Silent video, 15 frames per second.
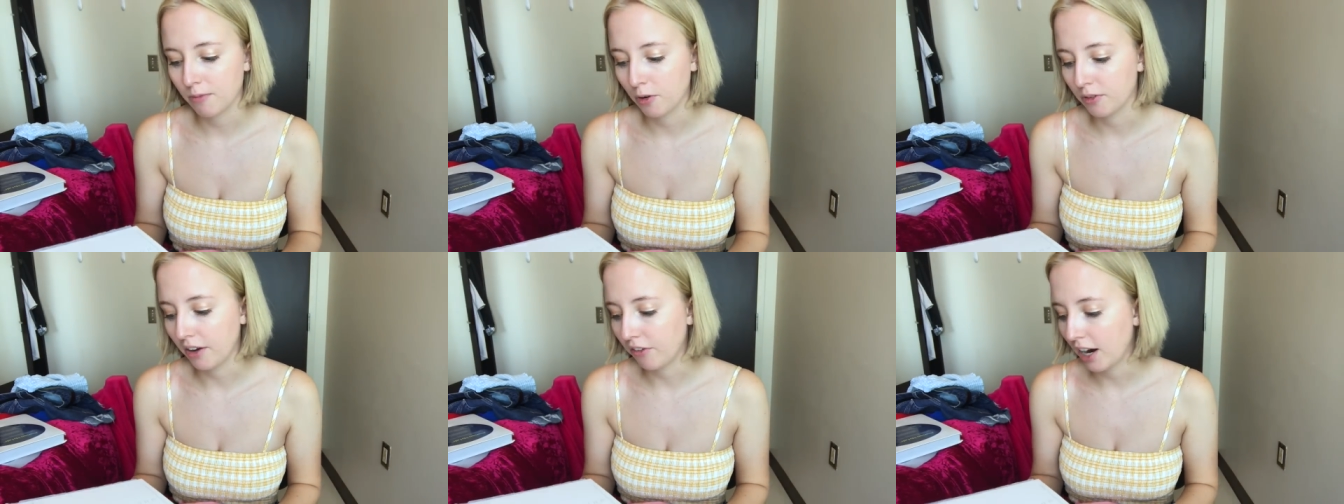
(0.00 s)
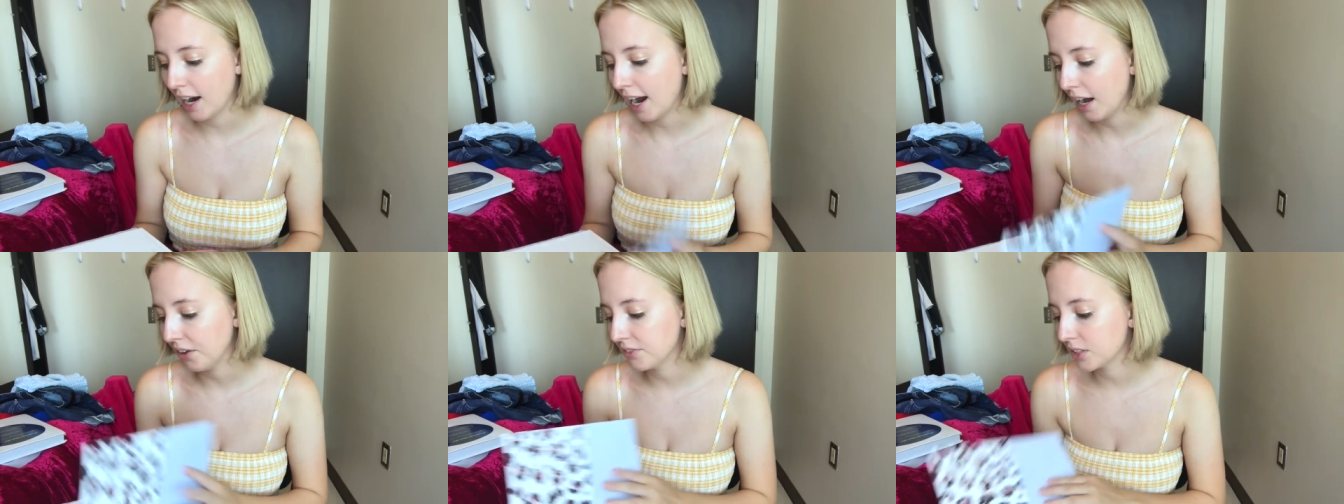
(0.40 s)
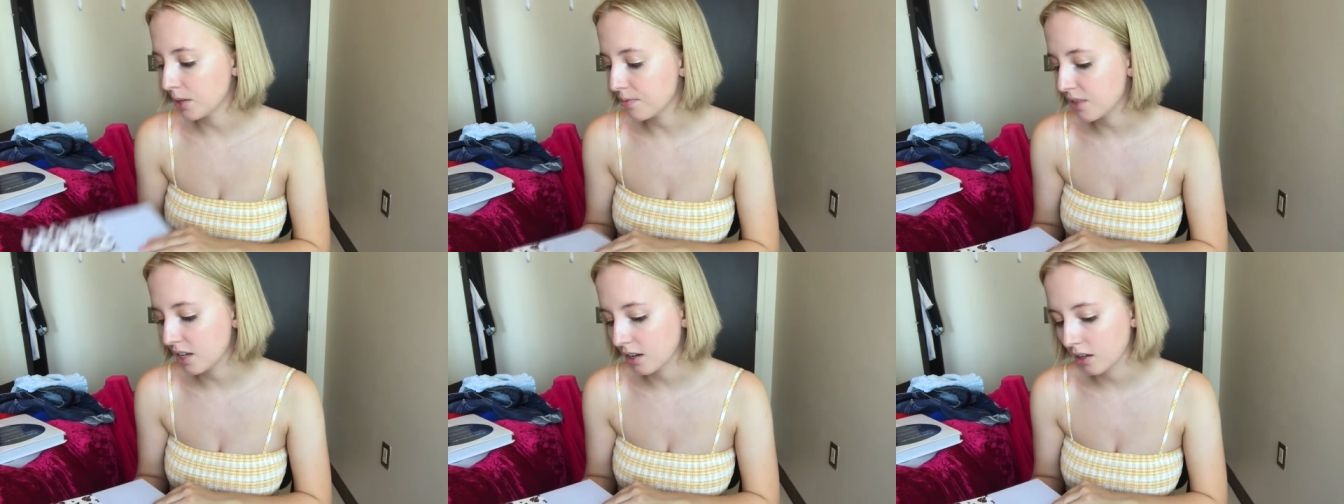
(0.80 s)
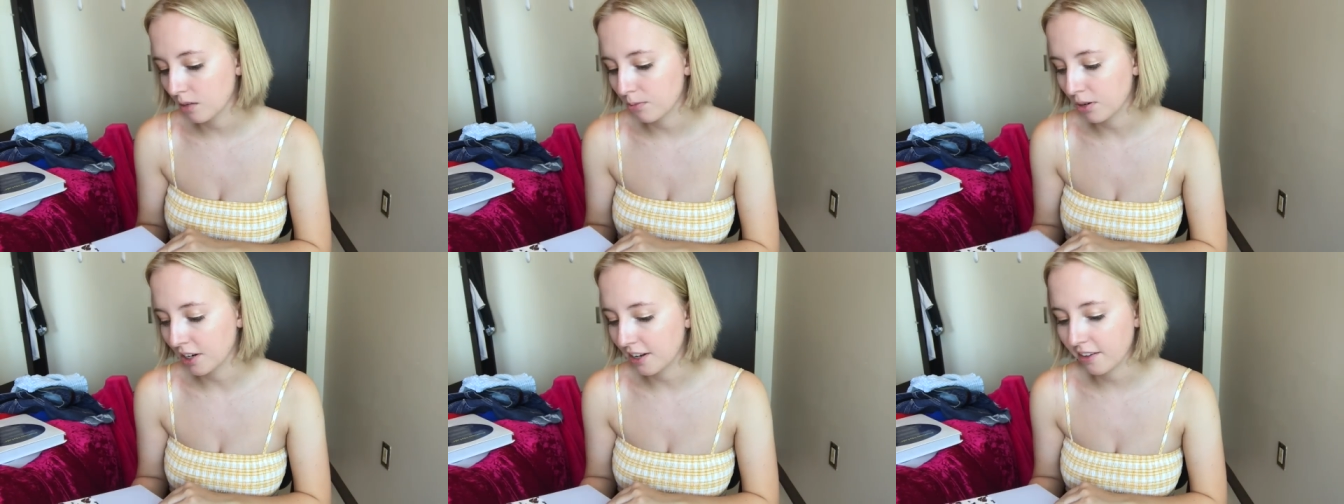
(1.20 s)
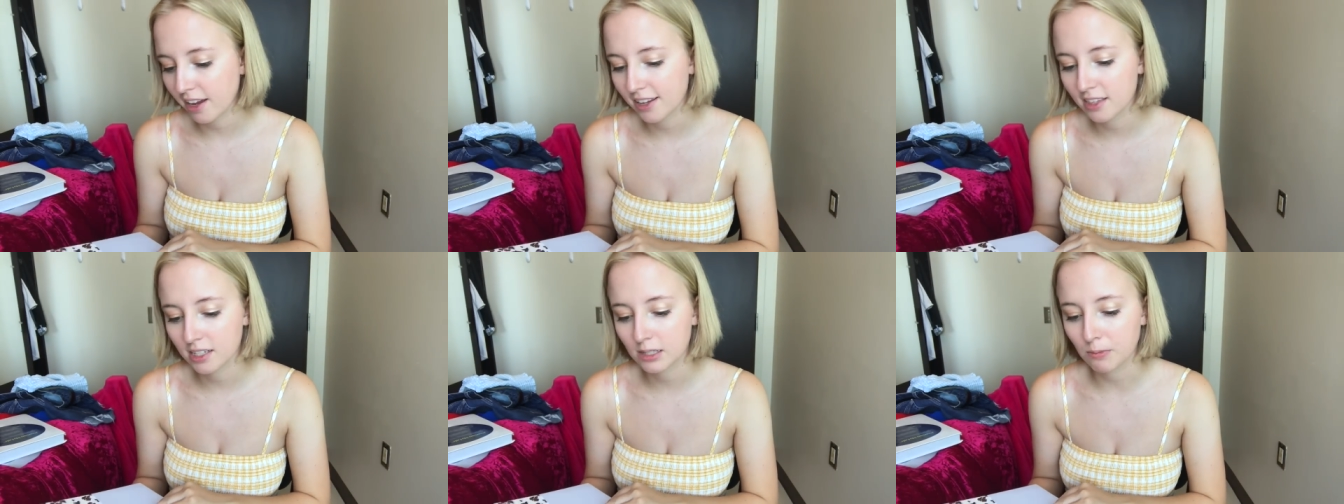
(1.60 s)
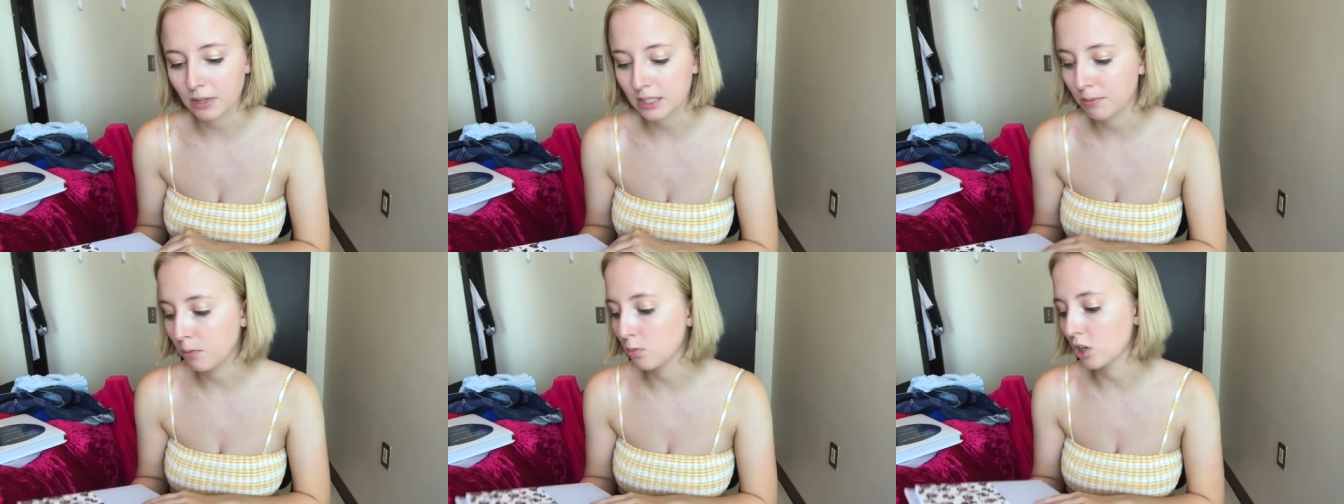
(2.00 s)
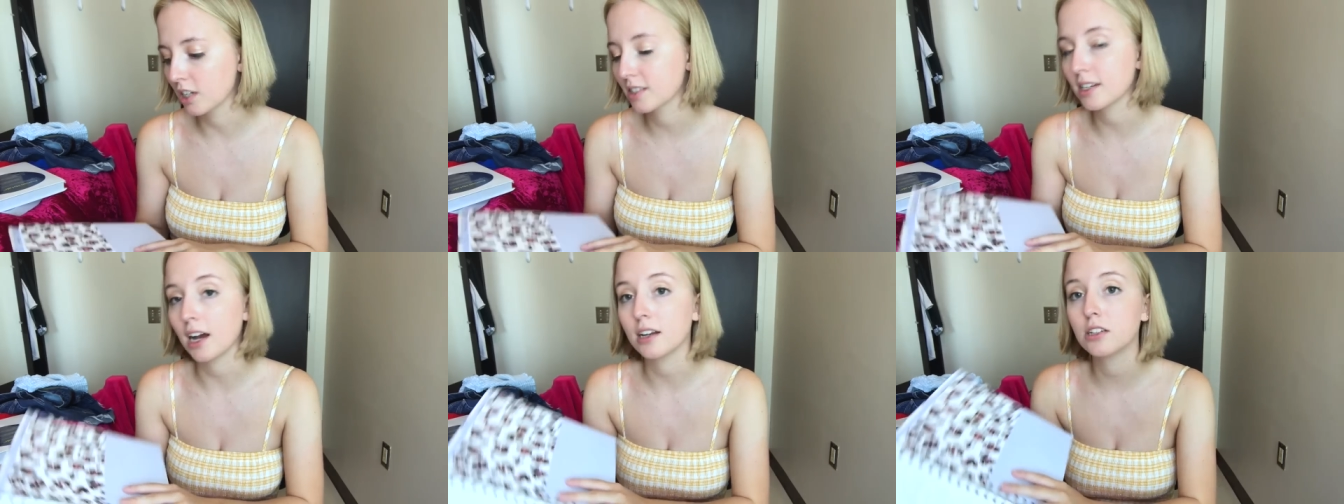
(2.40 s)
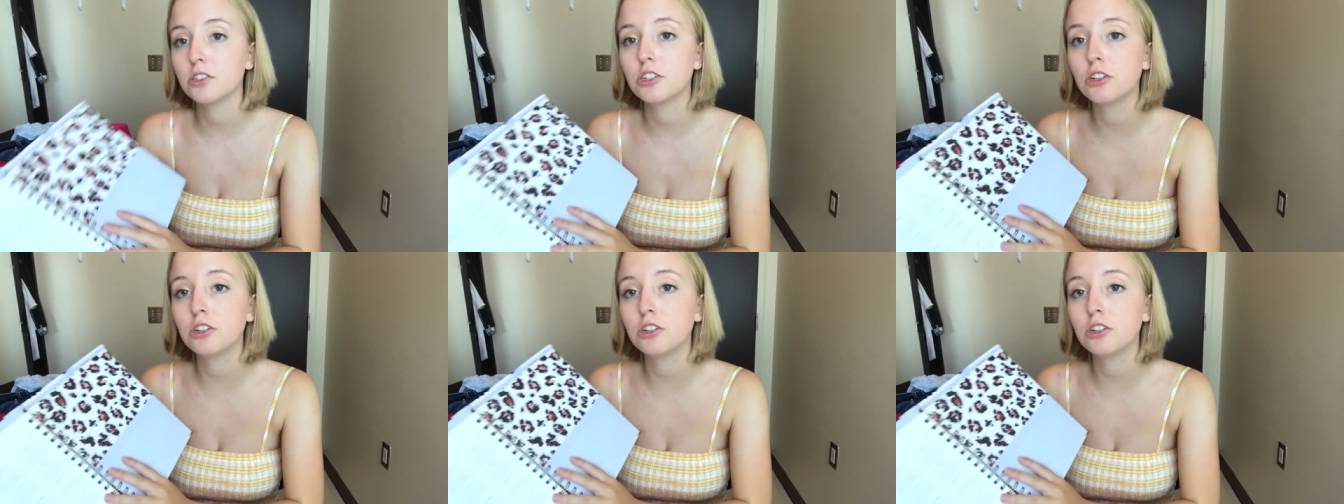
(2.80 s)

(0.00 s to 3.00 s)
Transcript: but whenever I have something pretty like this, it makes me more excited